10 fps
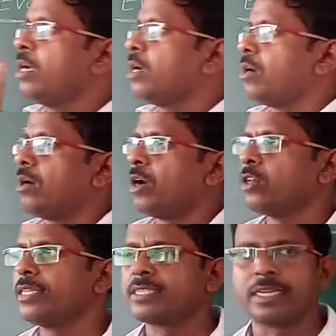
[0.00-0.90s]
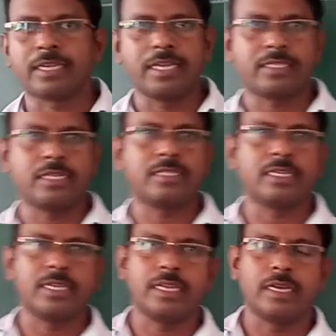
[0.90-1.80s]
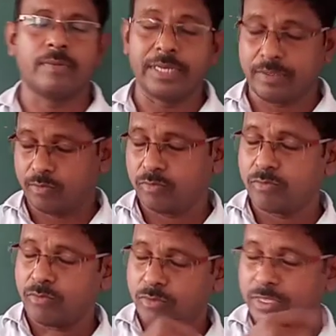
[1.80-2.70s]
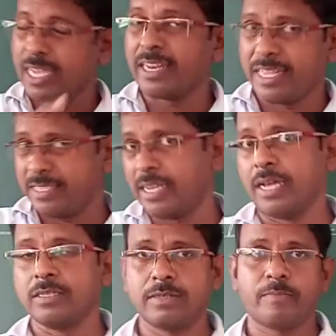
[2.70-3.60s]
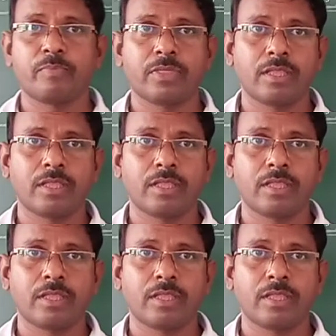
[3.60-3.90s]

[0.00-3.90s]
on the sunset area, sunrise areas.